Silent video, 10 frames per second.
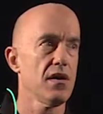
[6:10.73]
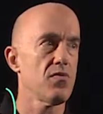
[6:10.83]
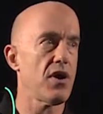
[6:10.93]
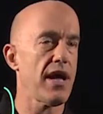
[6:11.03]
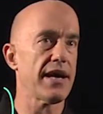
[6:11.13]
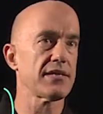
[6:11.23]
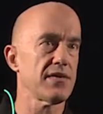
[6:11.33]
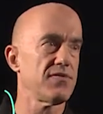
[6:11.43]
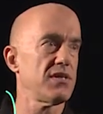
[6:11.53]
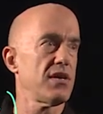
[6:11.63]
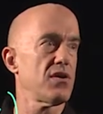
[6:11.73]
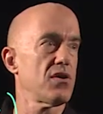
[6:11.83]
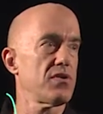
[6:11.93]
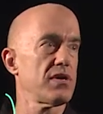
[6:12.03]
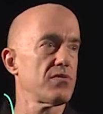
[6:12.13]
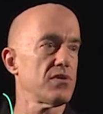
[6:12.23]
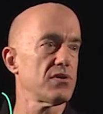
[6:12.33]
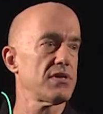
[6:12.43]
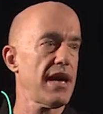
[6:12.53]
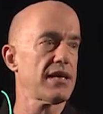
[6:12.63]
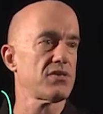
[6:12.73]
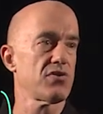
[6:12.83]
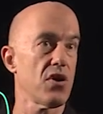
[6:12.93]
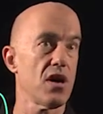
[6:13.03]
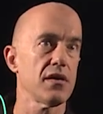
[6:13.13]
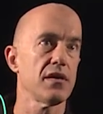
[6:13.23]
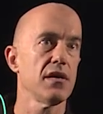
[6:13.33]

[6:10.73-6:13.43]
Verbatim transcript: where x of 0 equals x naught